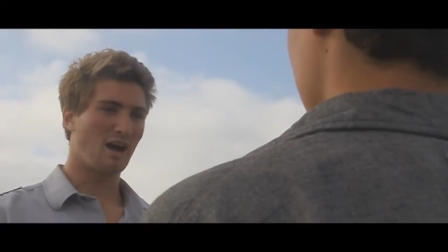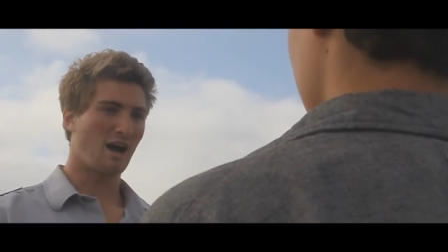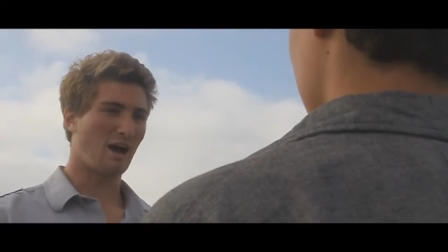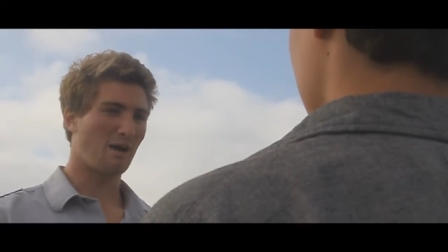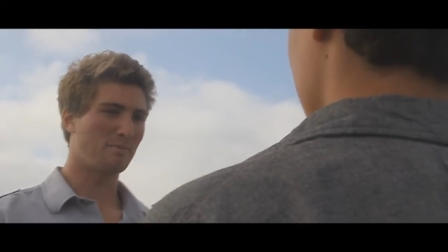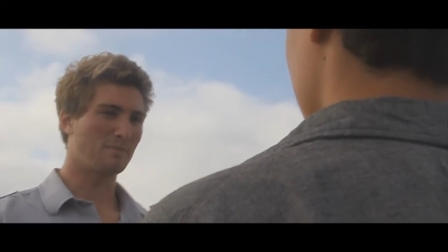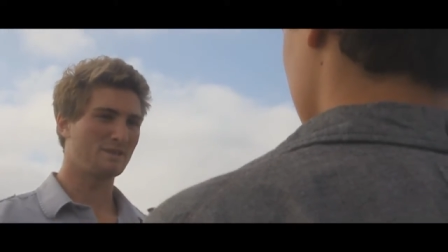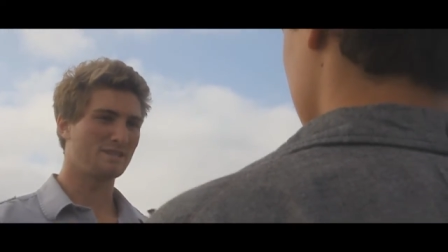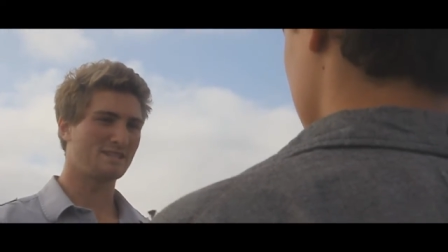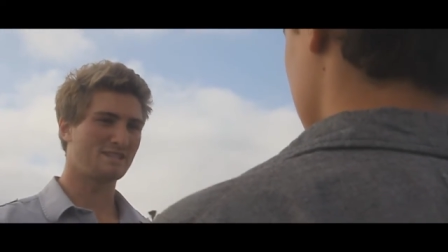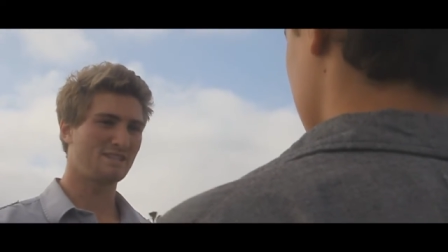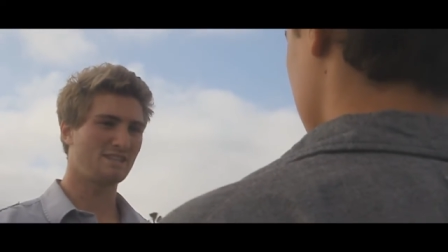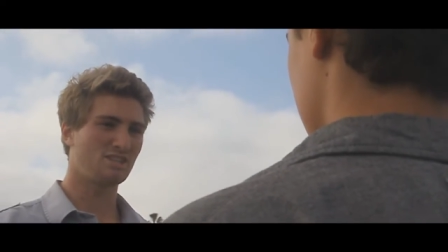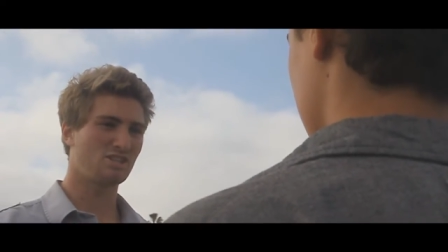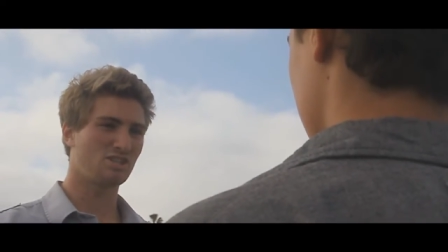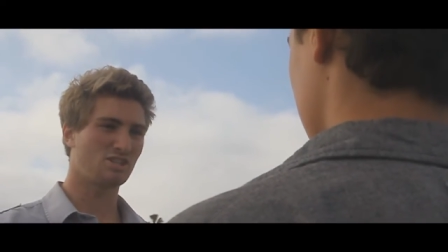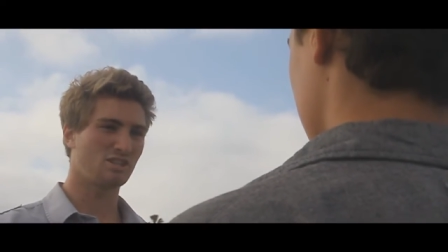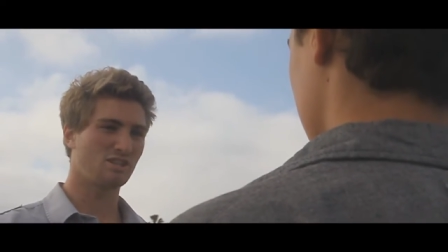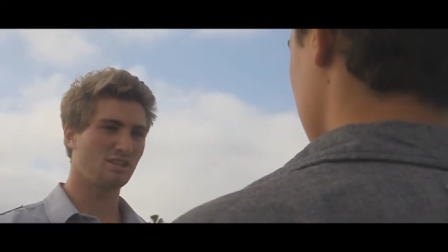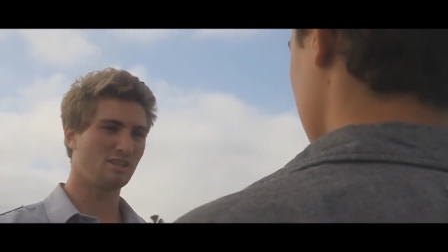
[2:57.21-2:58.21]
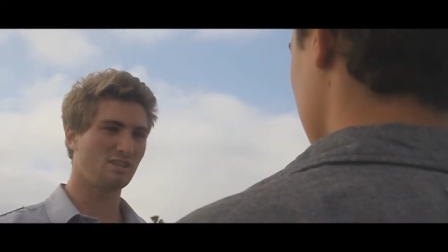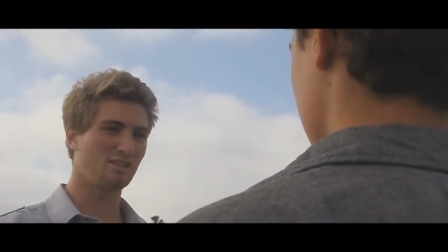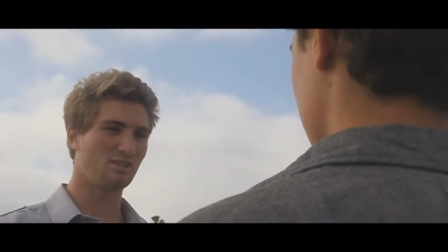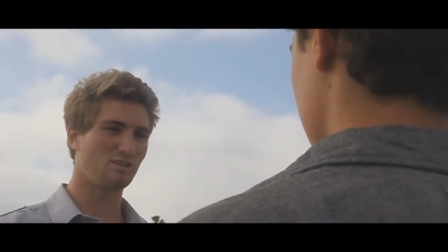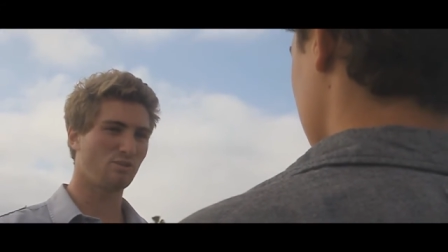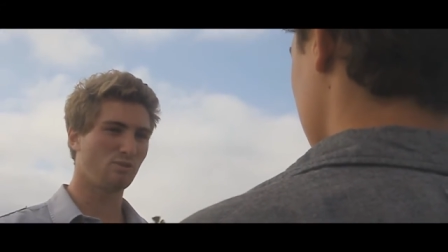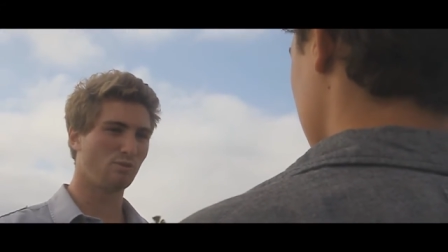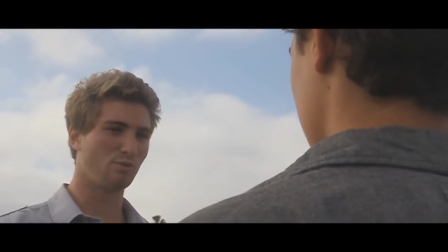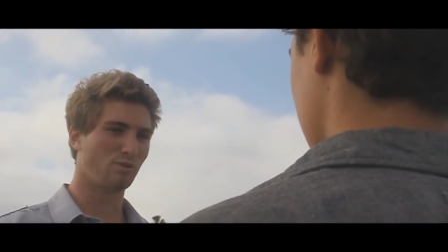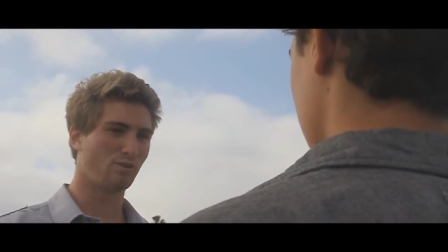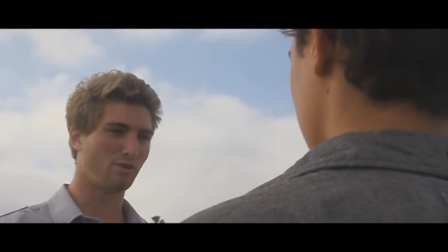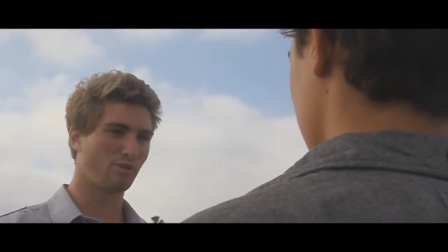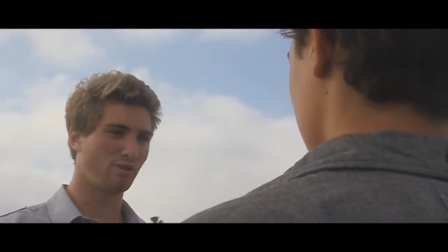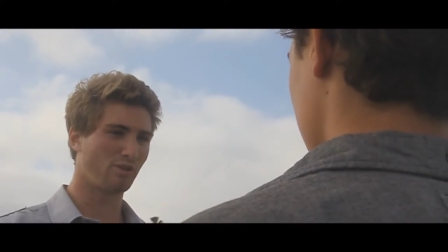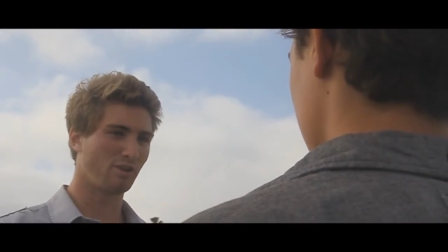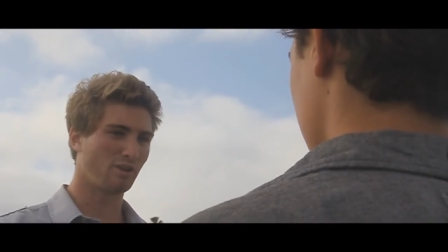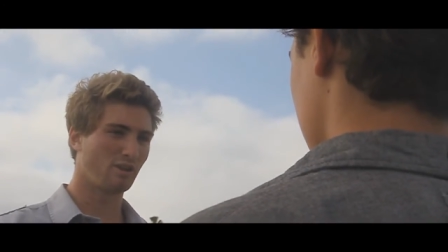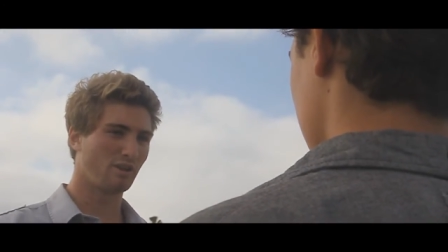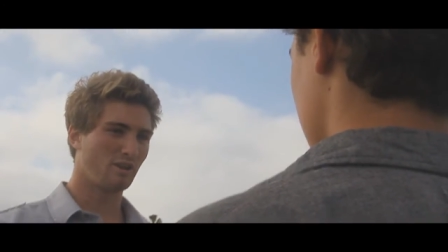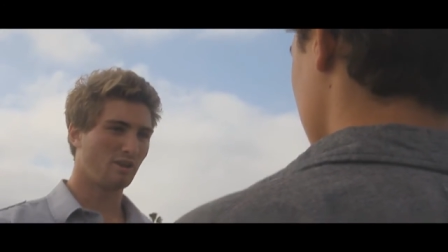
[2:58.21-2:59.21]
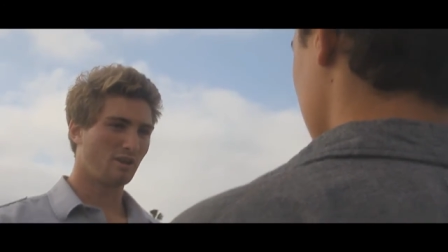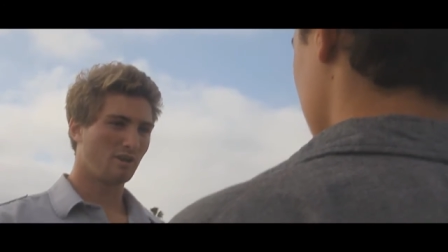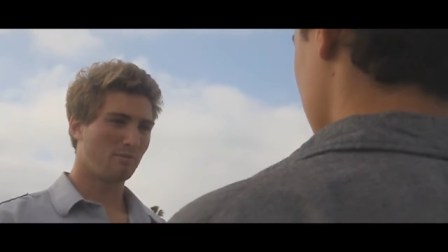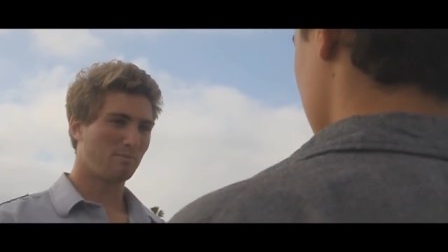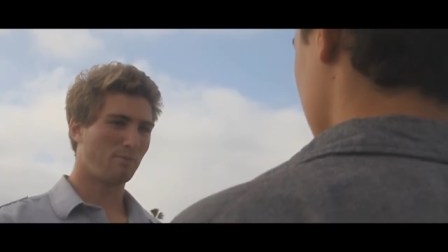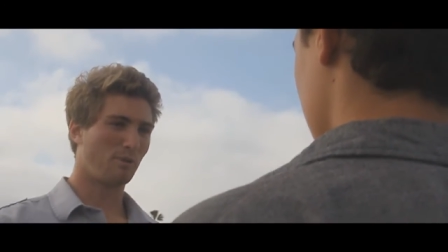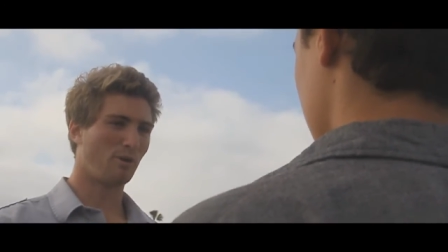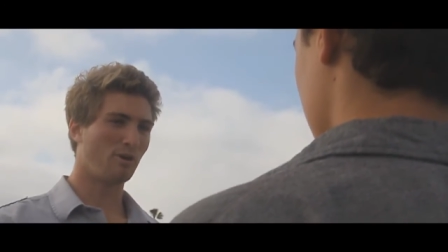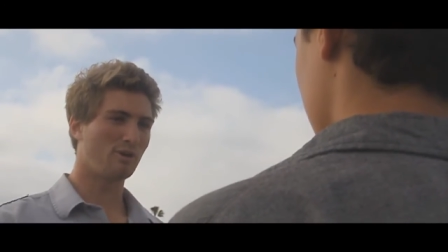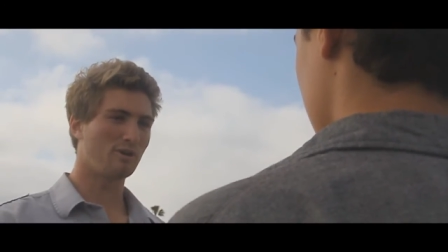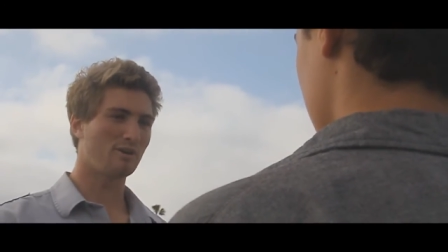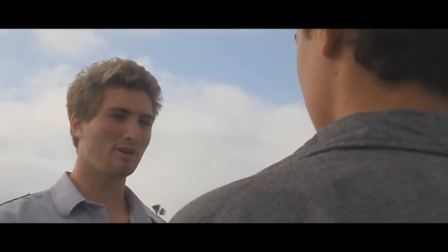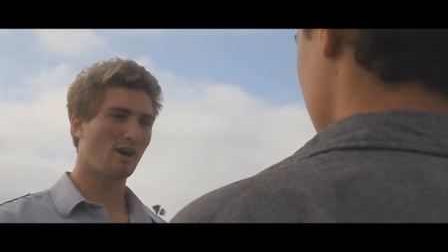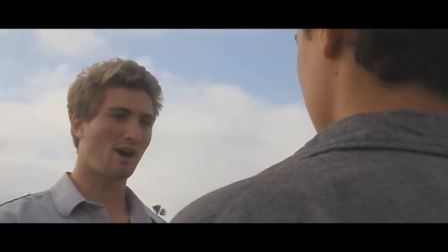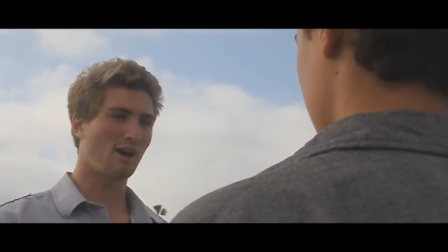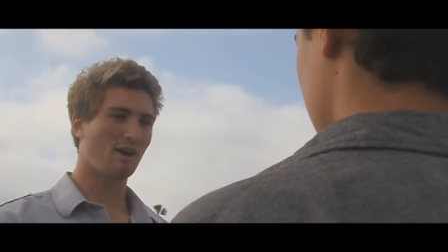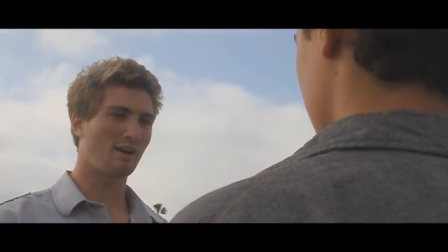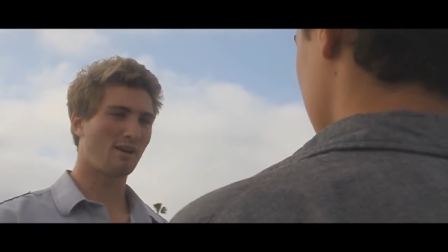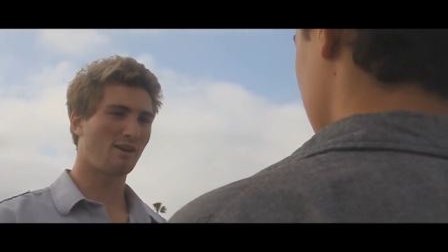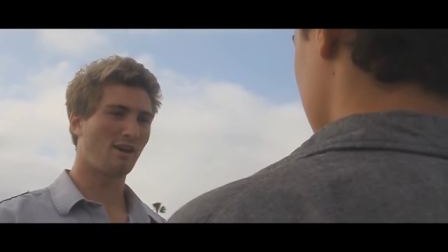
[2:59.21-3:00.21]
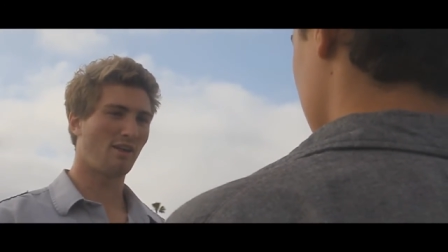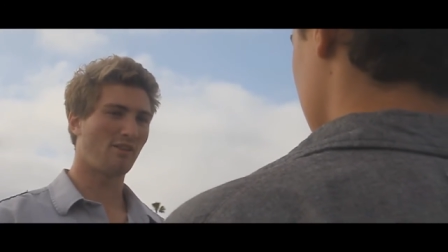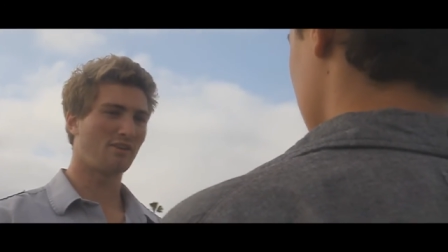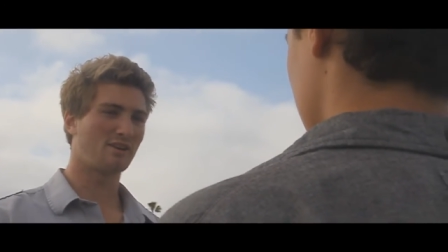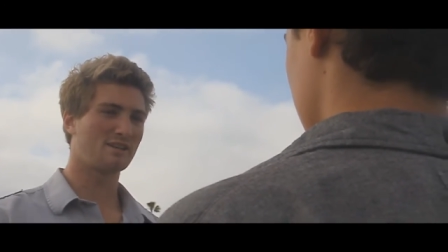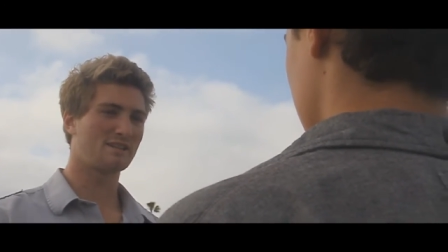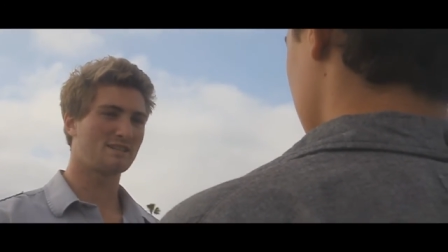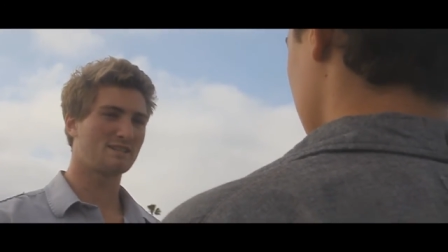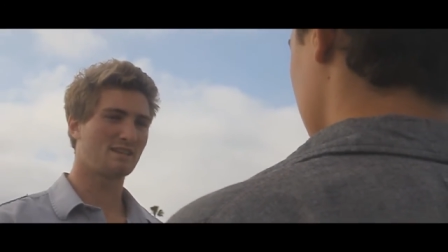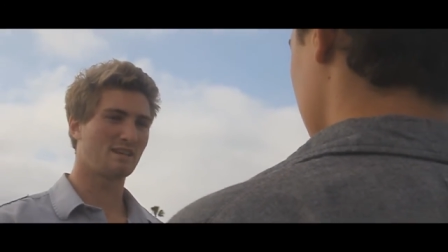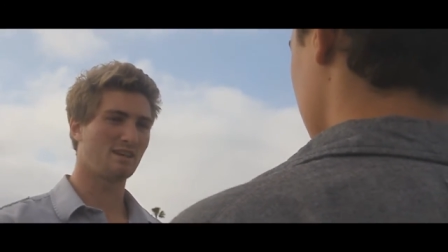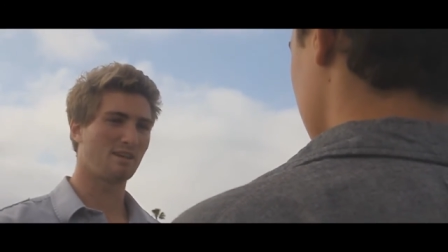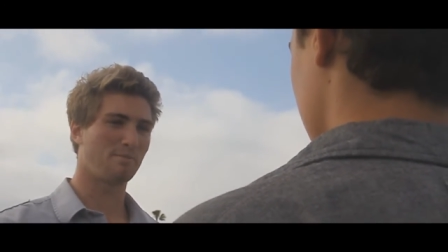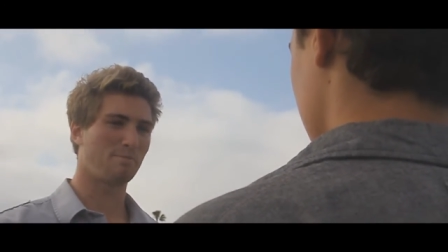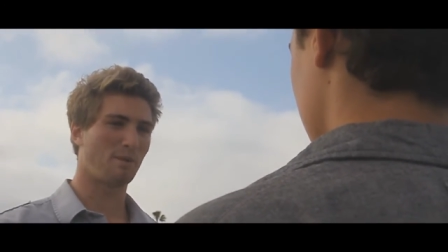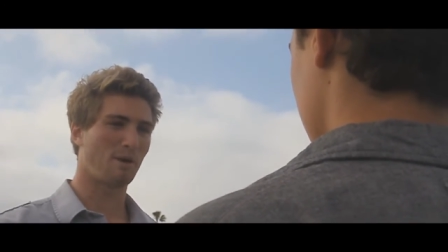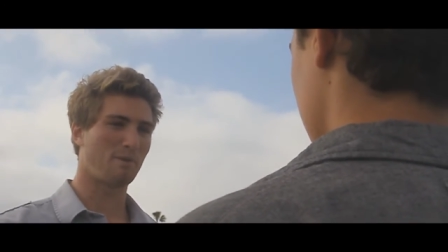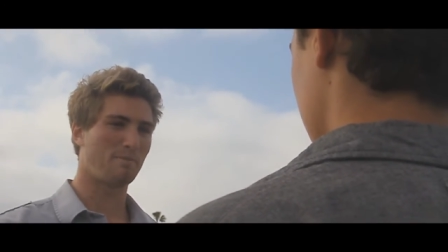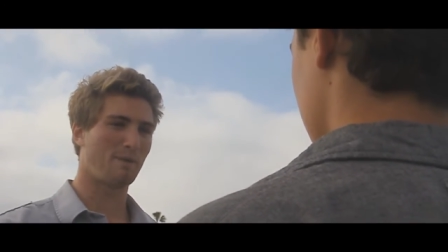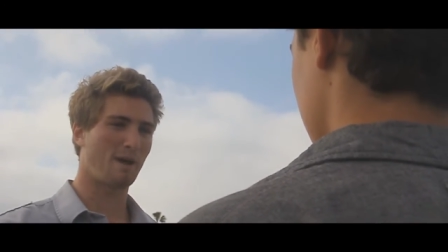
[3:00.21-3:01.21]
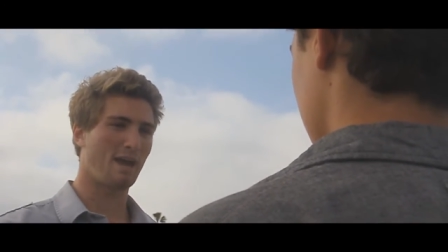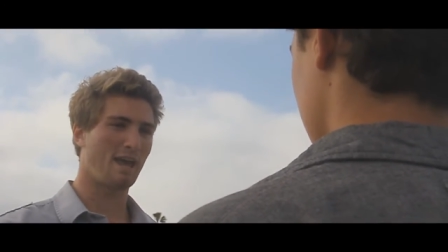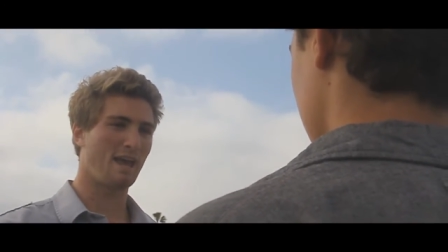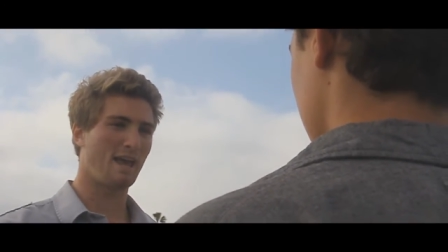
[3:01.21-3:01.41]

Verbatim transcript: I beseech thee, youth, put not another sin upon my